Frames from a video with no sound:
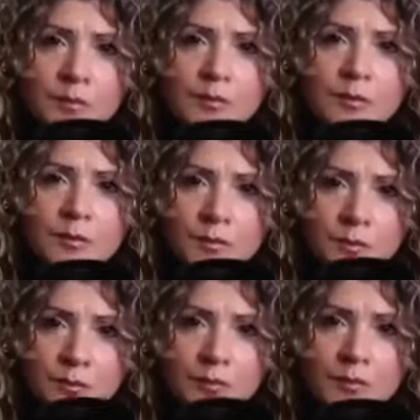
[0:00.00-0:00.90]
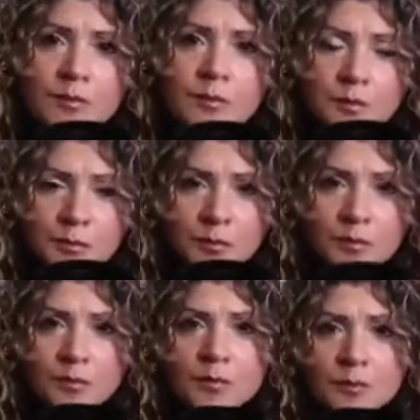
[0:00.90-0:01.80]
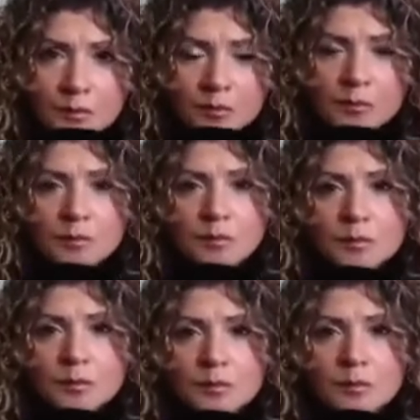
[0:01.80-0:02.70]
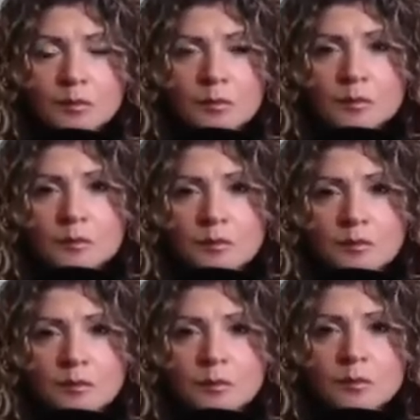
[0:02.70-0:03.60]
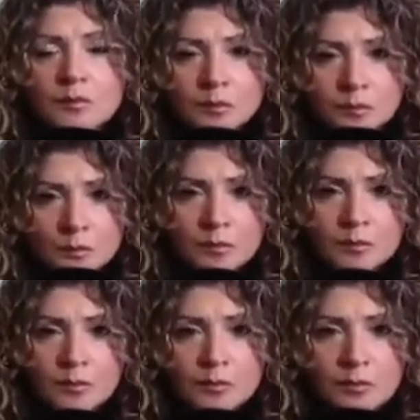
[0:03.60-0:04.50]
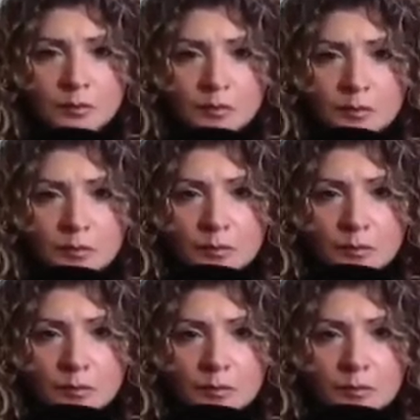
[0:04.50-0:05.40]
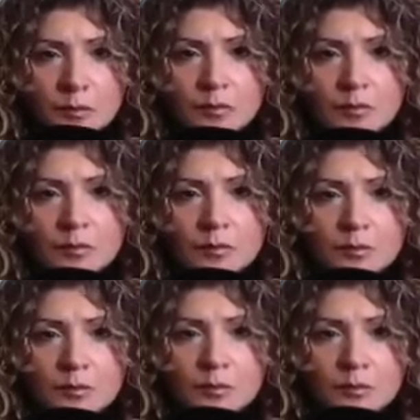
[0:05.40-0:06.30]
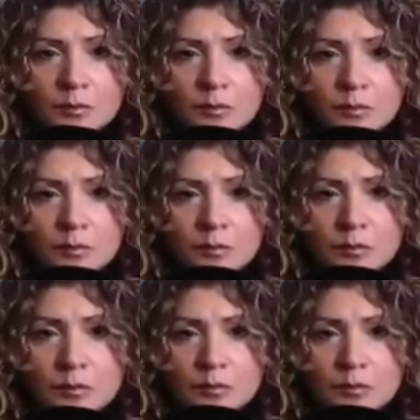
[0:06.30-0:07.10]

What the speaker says: (silent)